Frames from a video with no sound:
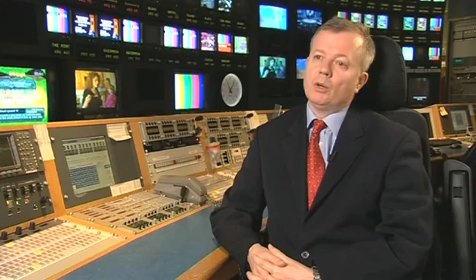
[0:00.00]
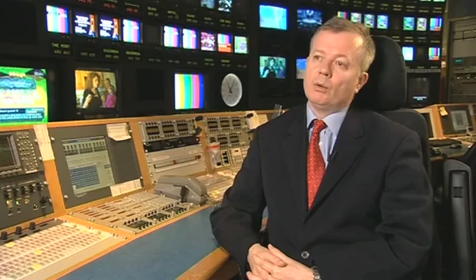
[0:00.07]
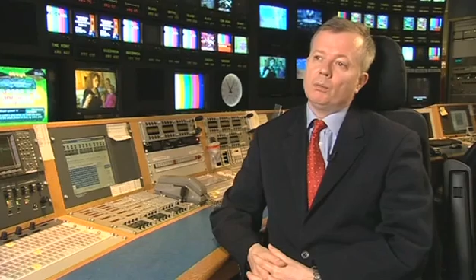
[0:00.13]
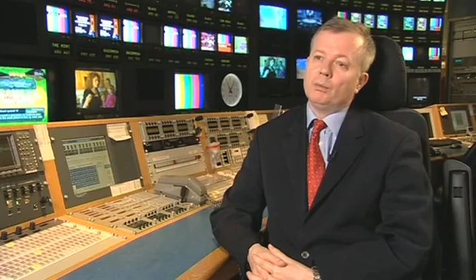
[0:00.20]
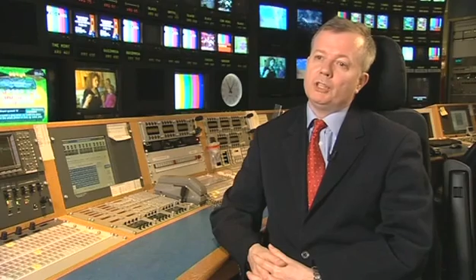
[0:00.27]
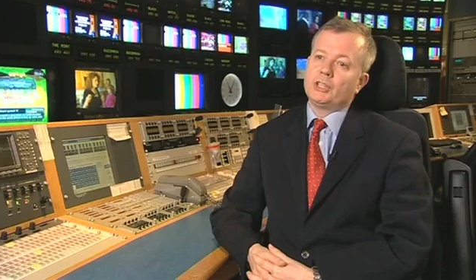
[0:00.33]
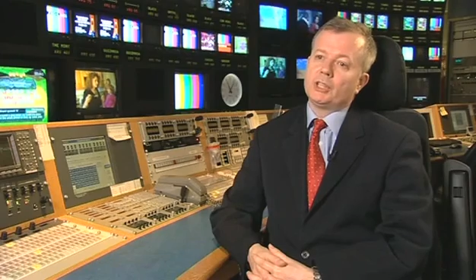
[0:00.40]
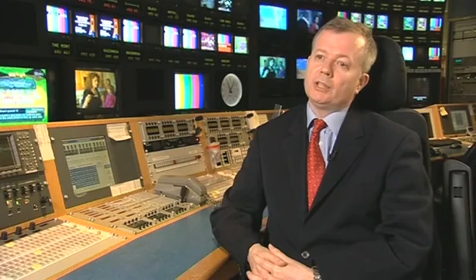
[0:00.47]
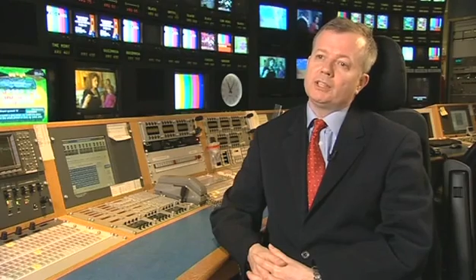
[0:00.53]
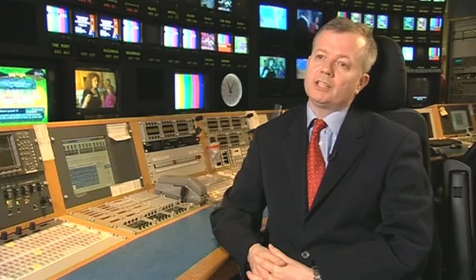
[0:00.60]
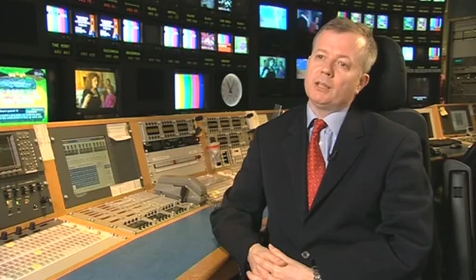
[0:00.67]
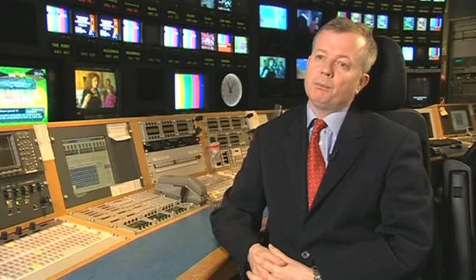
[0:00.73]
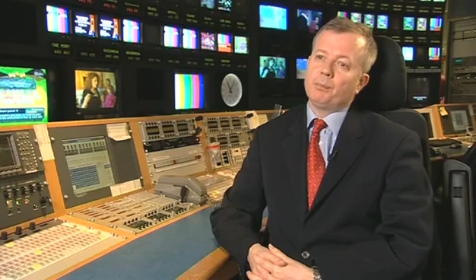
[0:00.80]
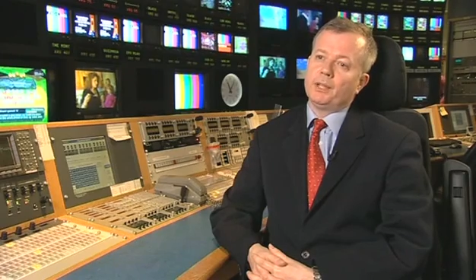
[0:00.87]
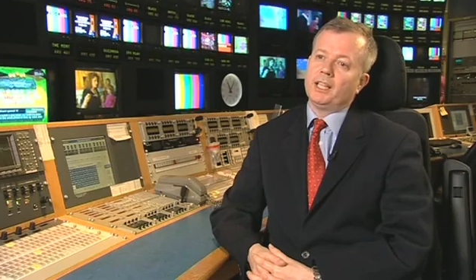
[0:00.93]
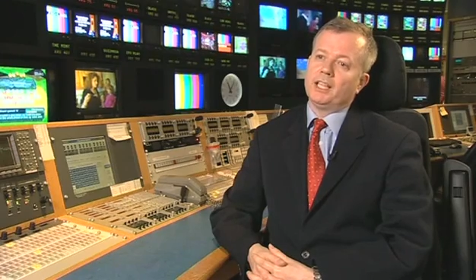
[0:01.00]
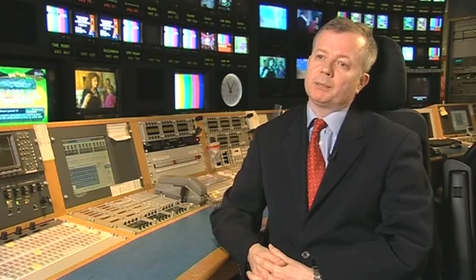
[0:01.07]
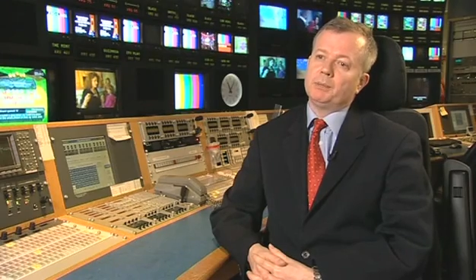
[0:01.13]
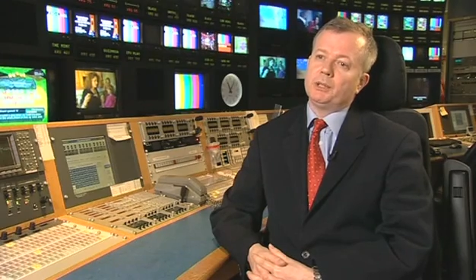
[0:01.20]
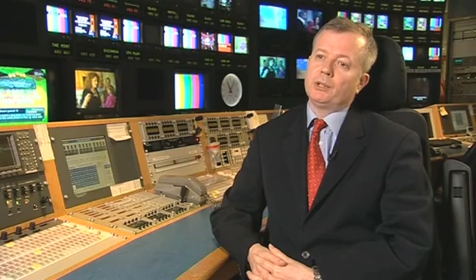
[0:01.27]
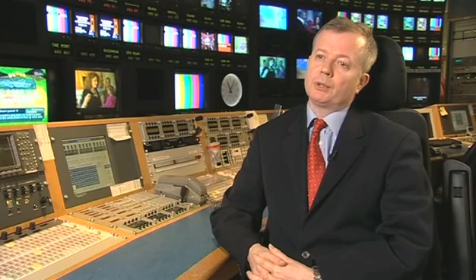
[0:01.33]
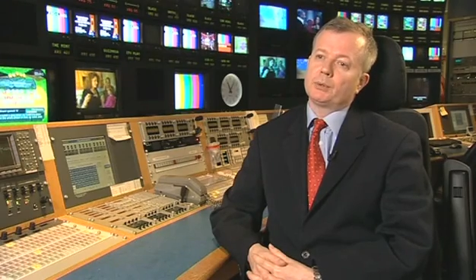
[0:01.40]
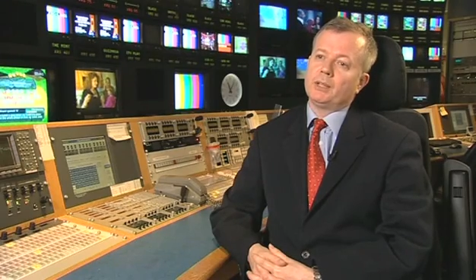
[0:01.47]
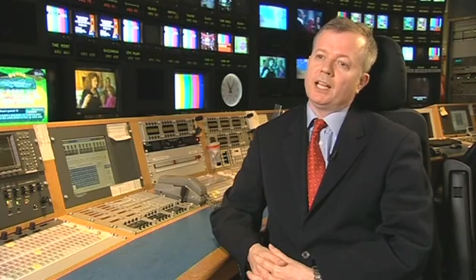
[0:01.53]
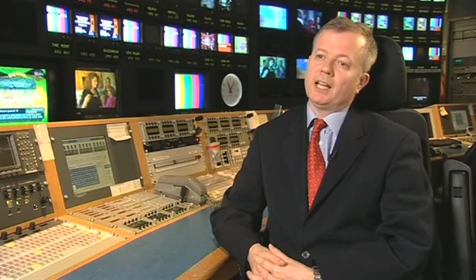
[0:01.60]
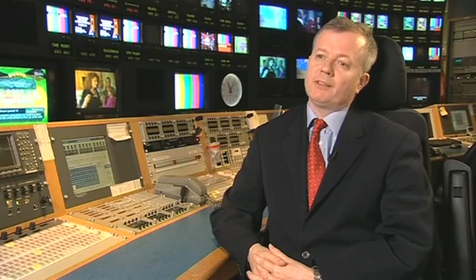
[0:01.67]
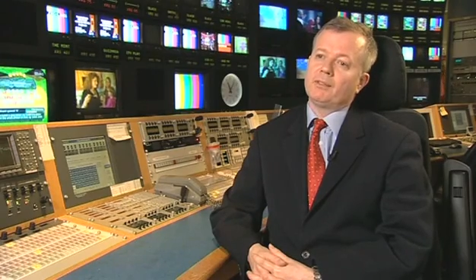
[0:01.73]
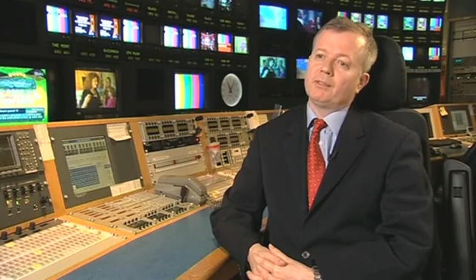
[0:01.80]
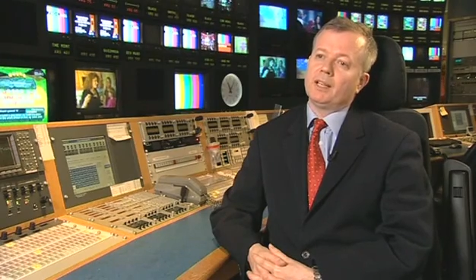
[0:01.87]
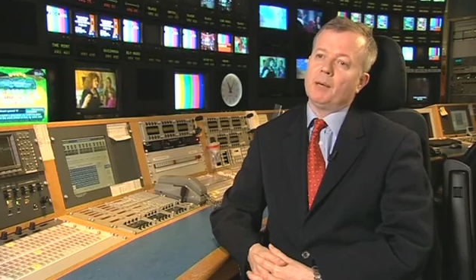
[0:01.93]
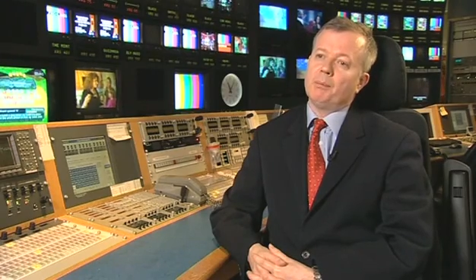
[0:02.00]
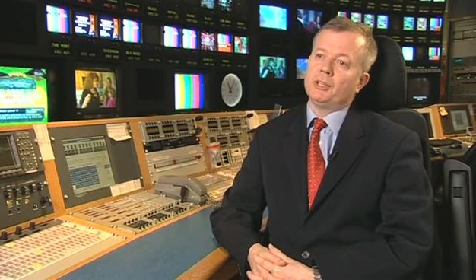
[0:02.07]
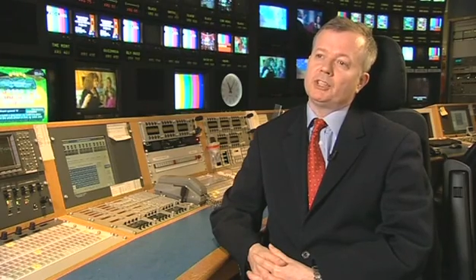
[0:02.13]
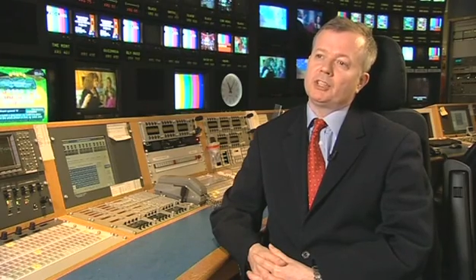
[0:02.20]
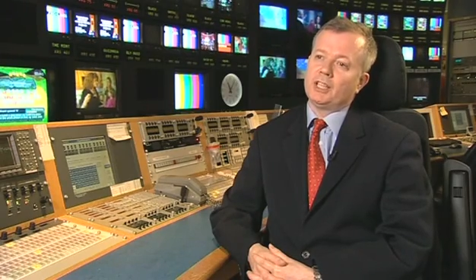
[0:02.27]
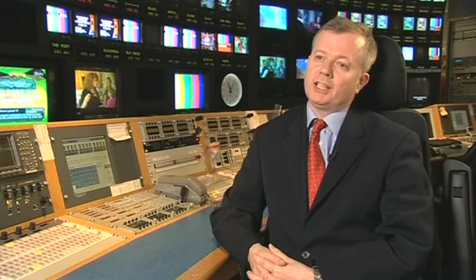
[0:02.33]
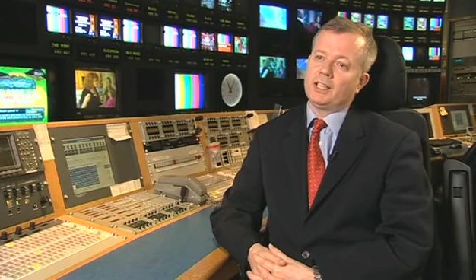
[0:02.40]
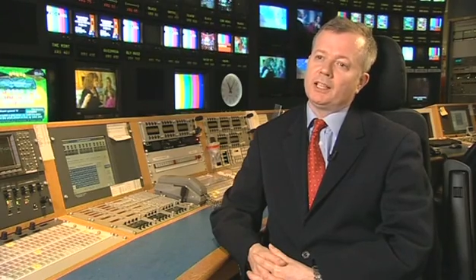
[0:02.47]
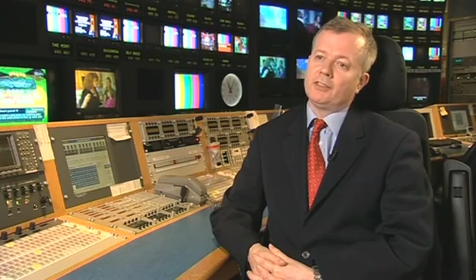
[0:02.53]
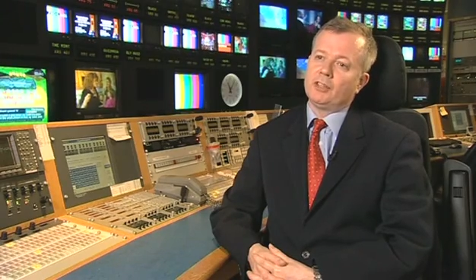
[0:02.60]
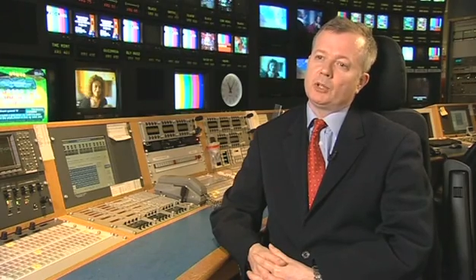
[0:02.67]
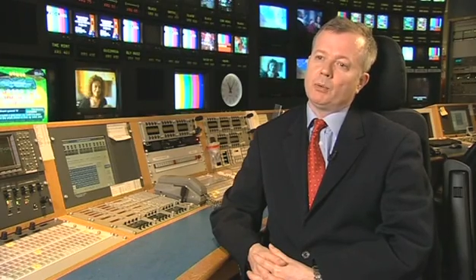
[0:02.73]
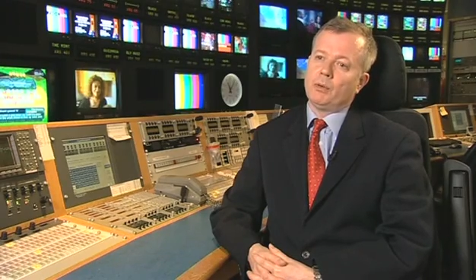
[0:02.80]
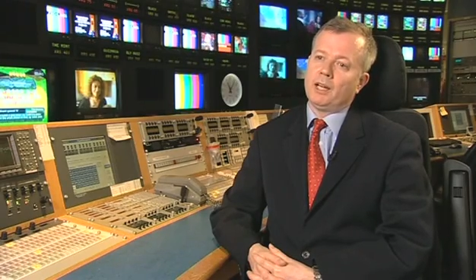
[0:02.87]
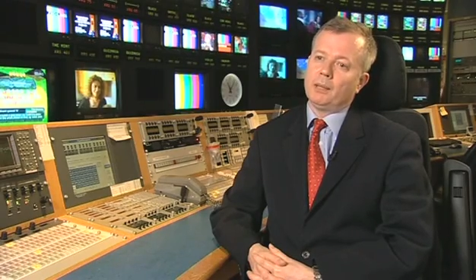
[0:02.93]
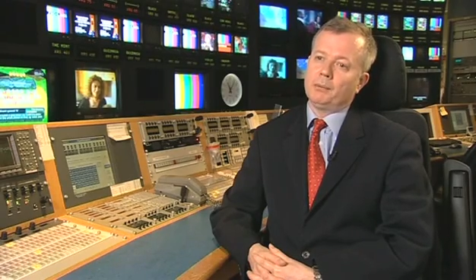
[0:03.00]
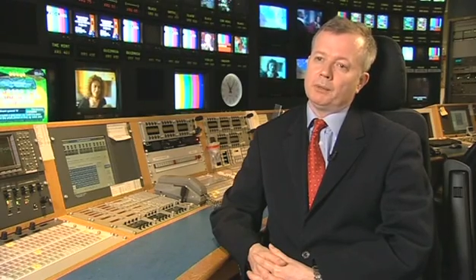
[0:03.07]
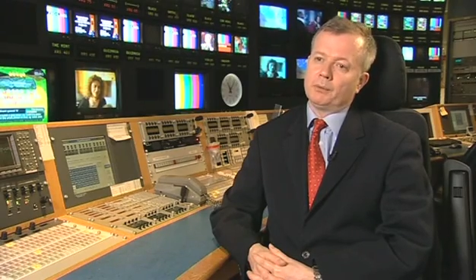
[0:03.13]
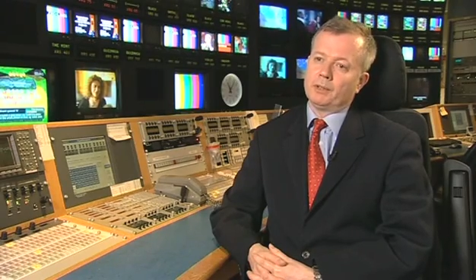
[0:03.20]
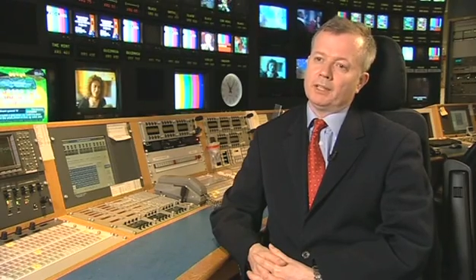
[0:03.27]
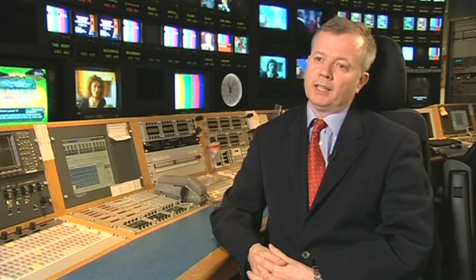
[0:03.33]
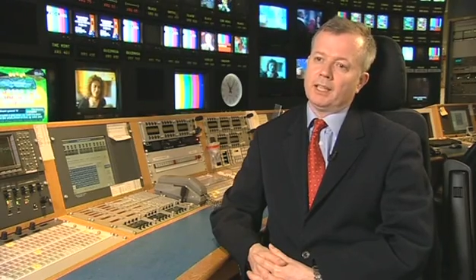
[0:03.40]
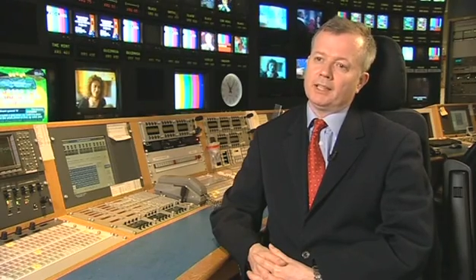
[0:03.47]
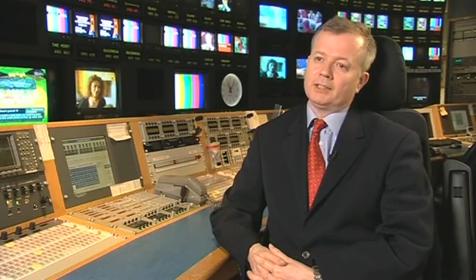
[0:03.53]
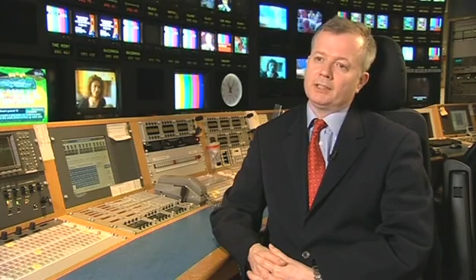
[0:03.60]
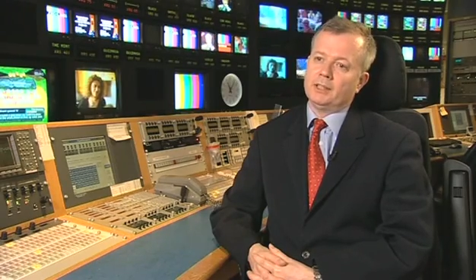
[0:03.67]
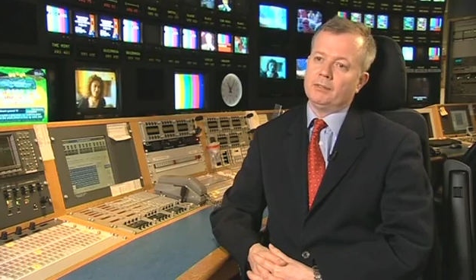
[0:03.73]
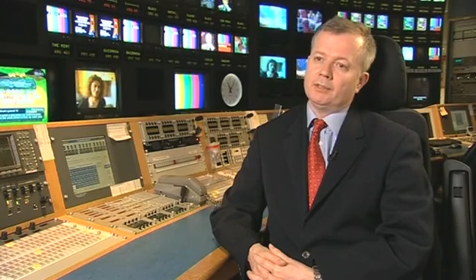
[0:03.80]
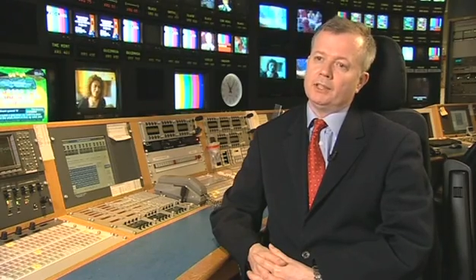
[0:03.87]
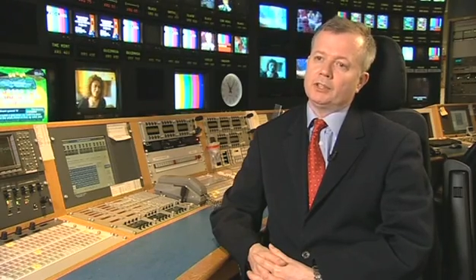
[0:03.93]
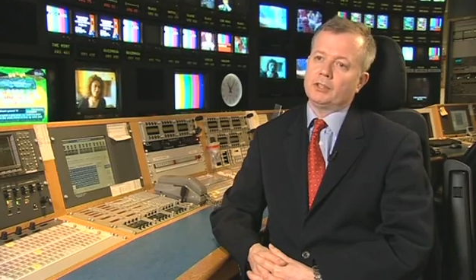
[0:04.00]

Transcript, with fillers: We chose MPLS because we have a particular requirement within ITV